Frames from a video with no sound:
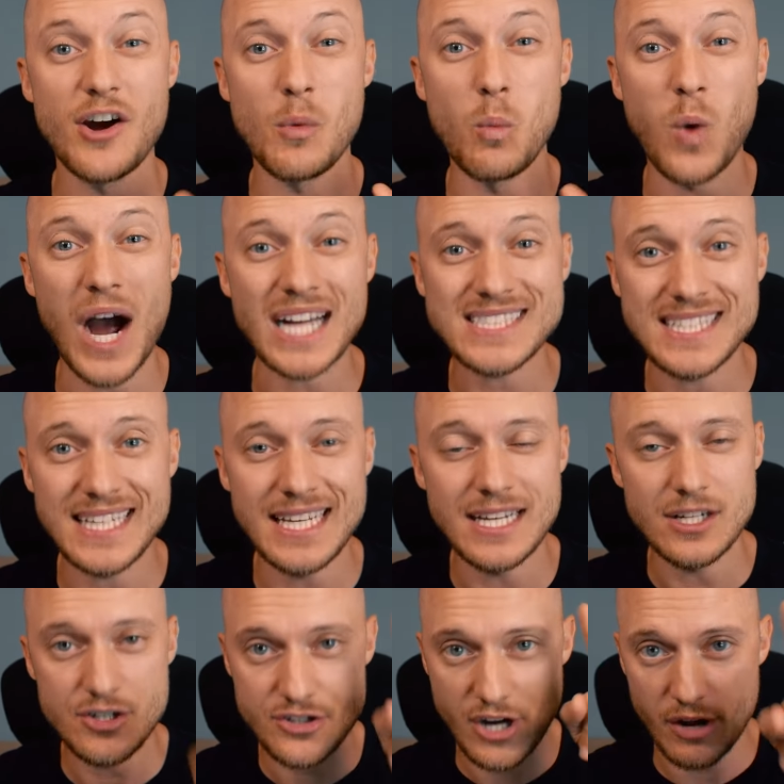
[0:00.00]

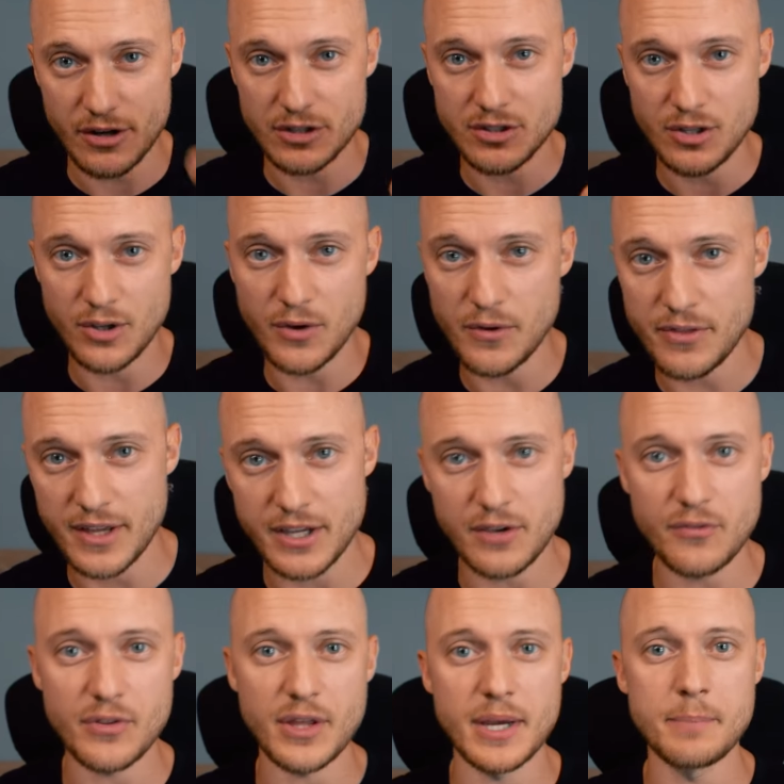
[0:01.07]
Wati. Shout out to you, thank you
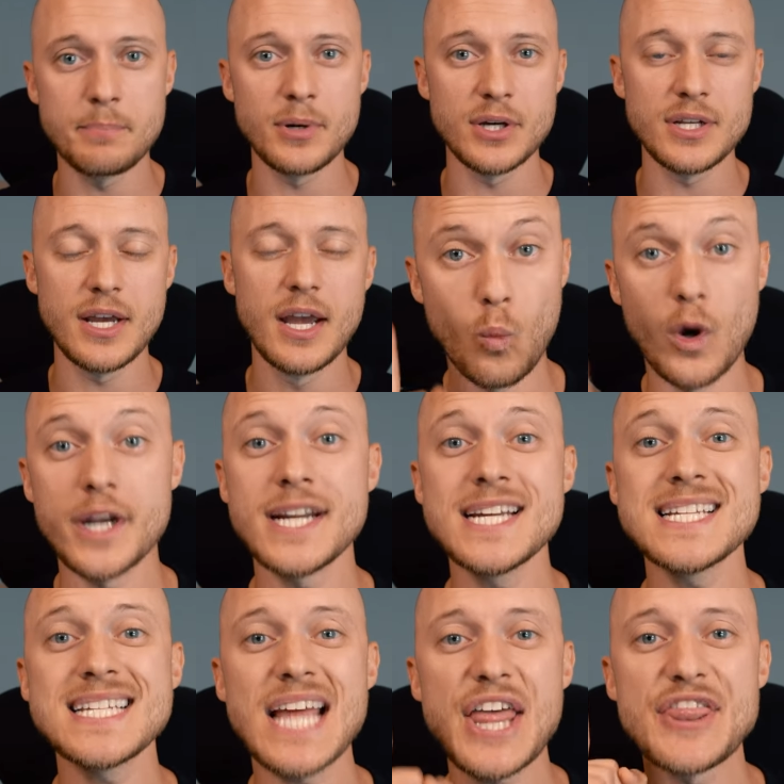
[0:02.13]
for the input. One
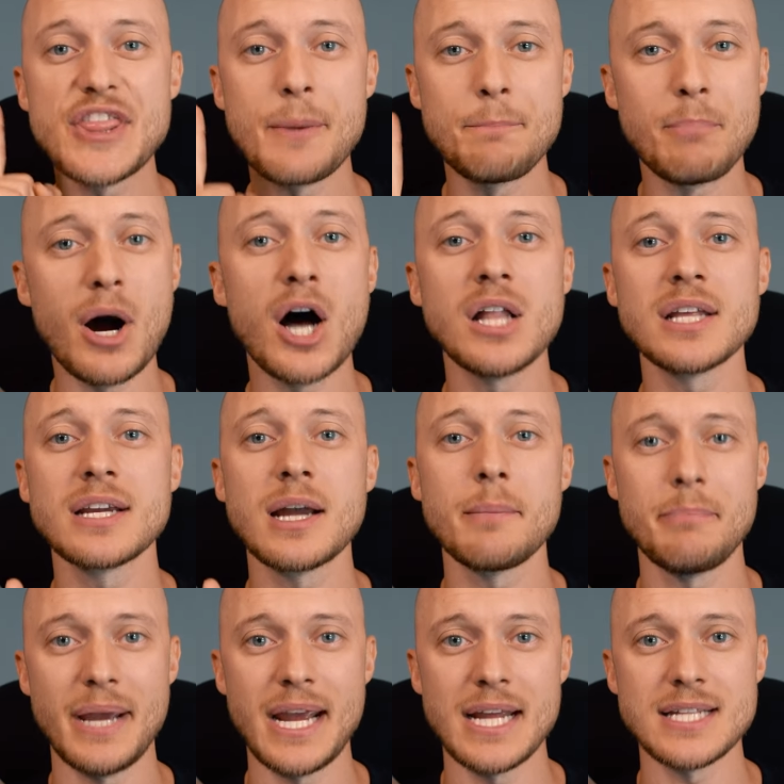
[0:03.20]
is the balling
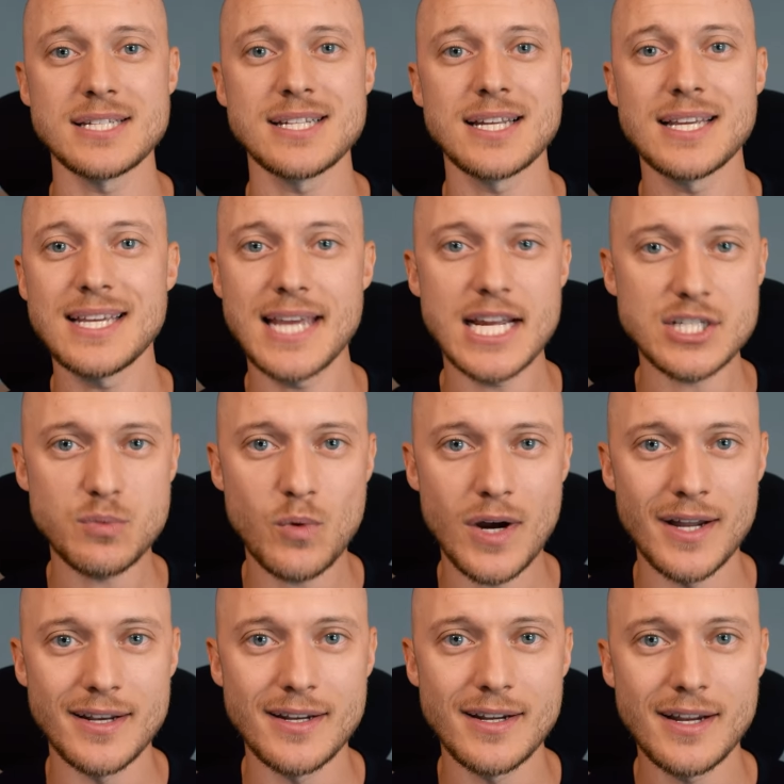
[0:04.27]
of bands. Guess
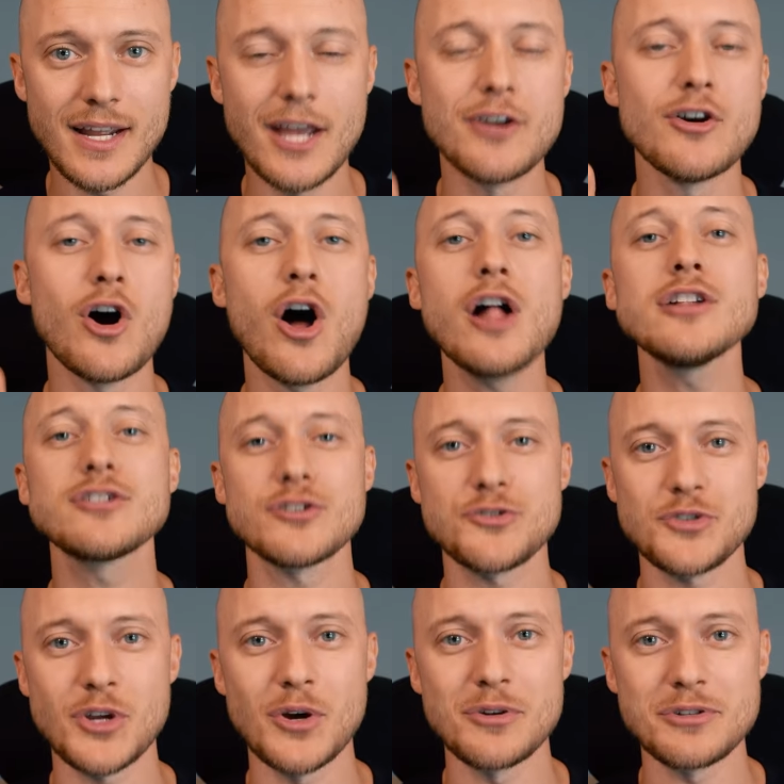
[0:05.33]
what? It also
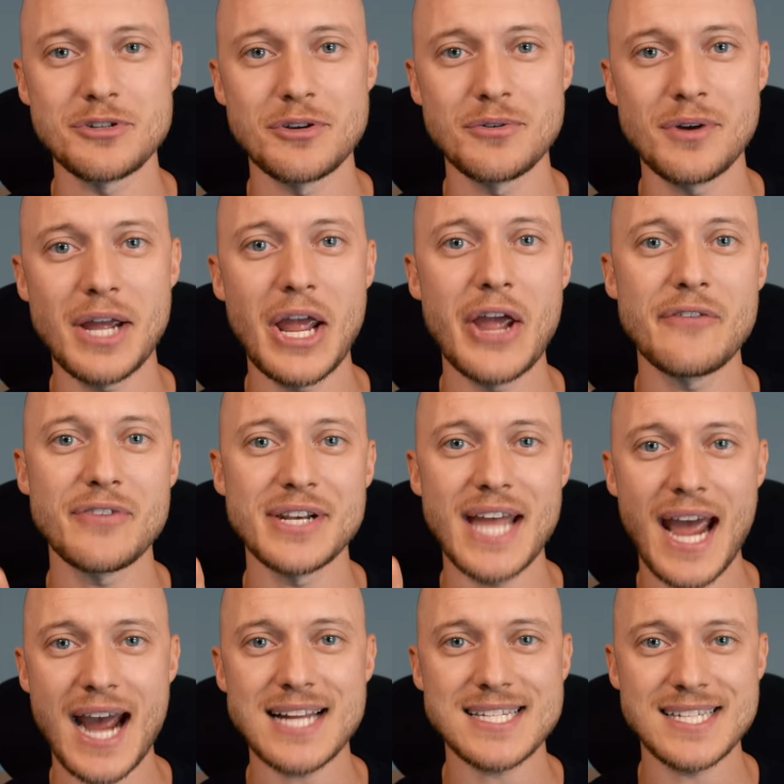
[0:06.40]
shows you if an
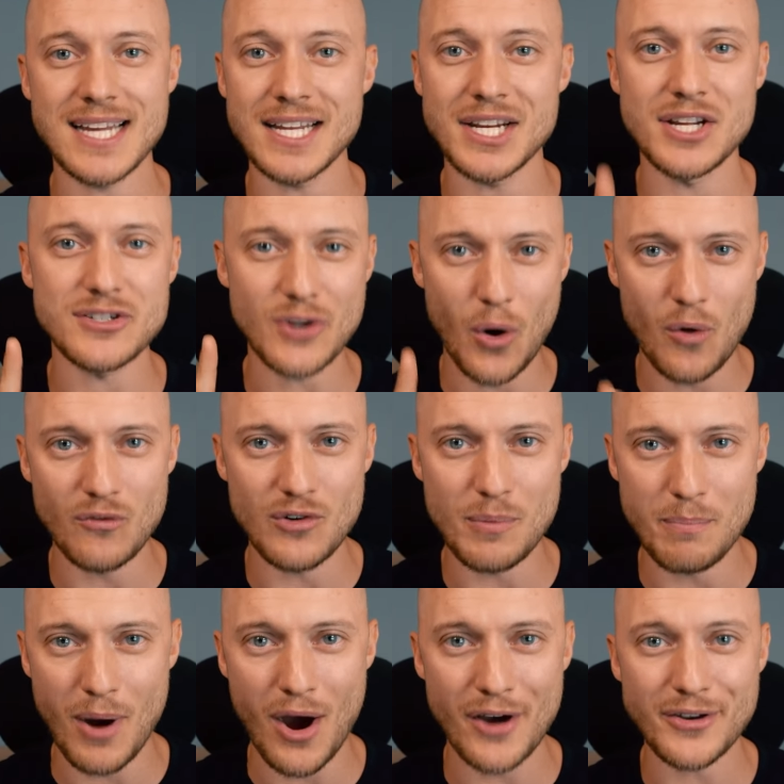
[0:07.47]
asset is
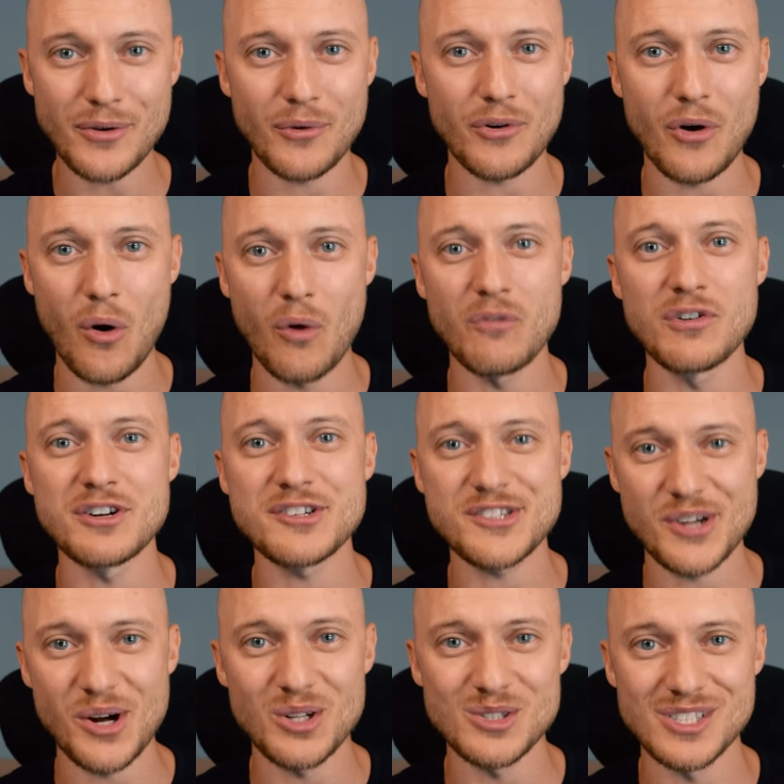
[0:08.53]
overbought or
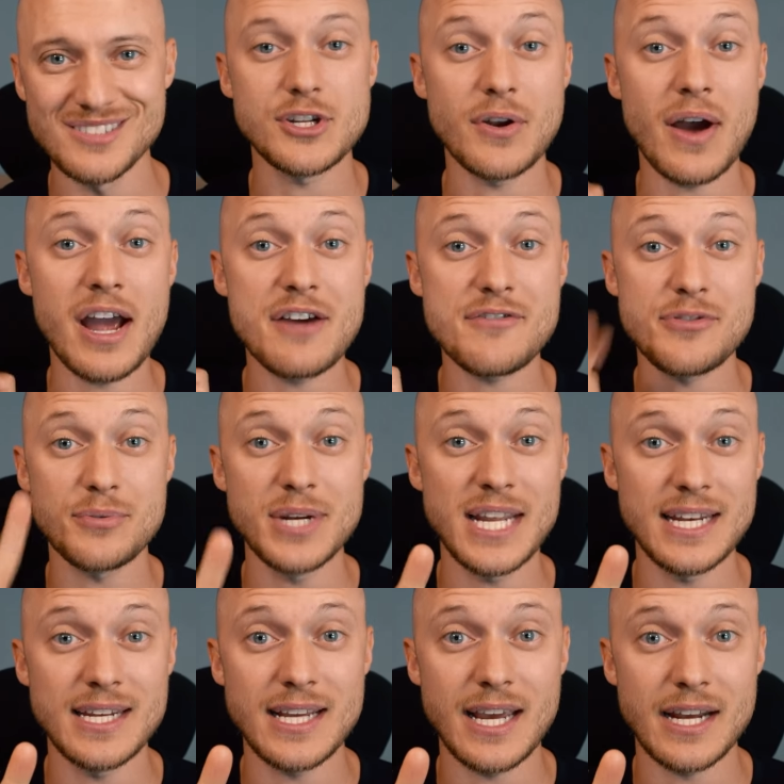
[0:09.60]
oversold. So now I have 3
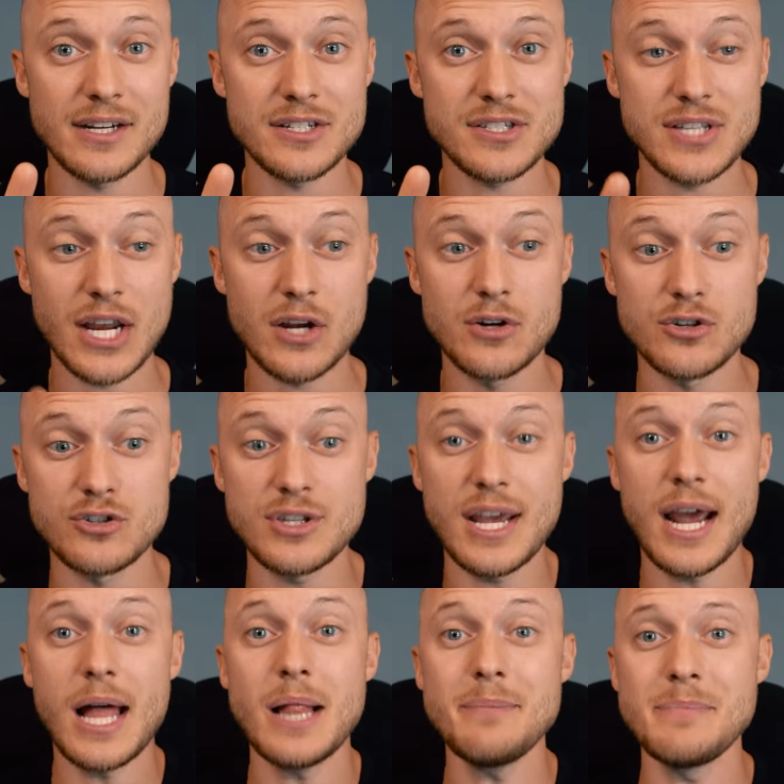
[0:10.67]
indicators that could
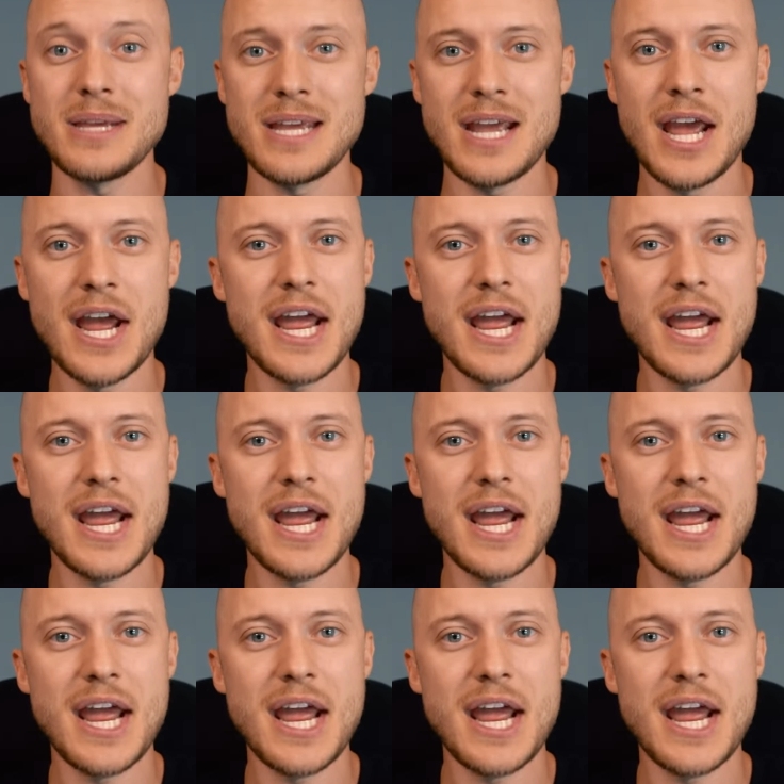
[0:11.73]
tell me